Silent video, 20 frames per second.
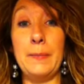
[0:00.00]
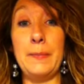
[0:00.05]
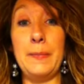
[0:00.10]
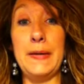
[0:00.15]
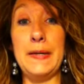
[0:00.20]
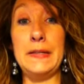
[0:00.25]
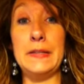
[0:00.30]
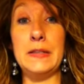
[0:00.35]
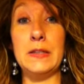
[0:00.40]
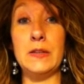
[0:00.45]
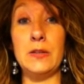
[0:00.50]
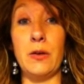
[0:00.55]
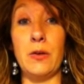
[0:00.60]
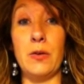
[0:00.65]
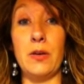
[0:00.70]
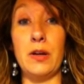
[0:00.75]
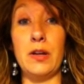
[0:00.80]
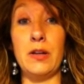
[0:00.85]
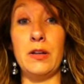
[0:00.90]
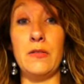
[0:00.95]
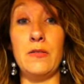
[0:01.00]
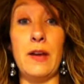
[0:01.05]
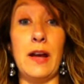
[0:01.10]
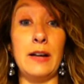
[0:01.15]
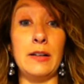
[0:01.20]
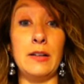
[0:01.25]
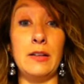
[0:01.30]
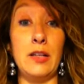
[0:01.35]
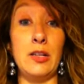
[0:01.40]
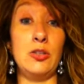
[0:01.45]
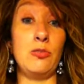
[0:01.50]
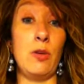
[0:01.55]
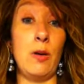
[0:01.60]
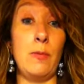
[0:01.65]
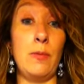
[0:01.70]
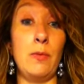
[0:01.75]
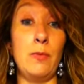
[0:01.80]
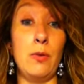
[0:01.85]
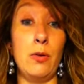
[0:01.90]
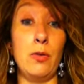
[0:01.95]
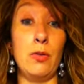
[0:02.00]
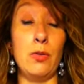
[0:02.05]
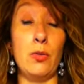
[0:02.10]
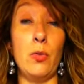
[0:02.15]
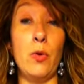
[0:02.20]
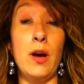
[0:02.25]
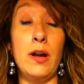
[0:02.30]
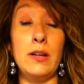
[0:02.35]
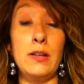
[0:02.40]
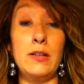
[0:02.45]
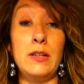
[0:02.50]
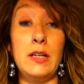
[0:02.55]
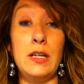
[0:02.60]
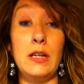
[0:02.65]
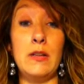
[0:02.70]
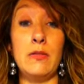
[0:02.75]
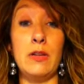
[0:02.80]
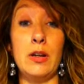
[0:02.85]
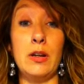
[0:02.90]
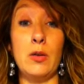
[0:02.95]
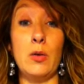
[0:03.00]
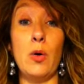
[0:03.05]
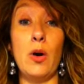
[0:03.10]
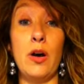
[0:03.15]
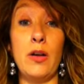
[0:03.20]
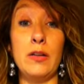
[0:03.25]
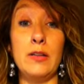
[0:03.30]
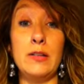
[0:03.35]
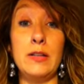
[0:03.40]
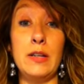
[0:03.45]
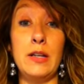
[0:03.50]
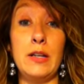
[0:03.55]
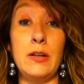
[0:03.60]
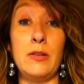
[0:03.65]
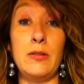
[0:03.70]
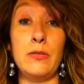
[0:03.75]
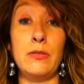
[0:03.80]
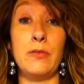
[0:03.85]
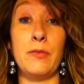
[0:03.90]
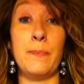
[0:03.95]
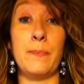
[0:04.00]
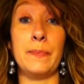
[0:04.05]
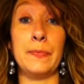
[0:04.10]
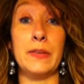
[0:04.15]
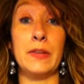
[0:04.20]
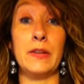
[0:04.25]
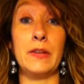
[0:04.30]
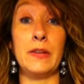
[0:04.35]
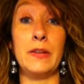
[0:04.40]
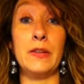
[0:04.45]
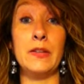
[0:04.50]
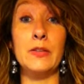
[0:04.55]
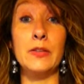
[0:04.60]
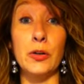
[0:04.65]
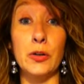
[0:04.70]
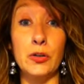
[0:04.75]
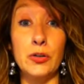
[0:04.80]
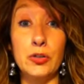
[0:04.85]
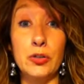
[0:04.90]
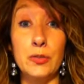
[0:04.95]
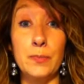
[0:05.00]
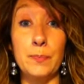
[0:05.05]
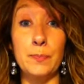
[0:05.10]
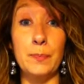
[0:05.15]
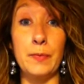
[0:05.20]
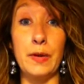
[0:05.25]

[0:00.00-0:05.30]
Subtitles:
based on the fact that they show up in both a quantitative and a qualitative search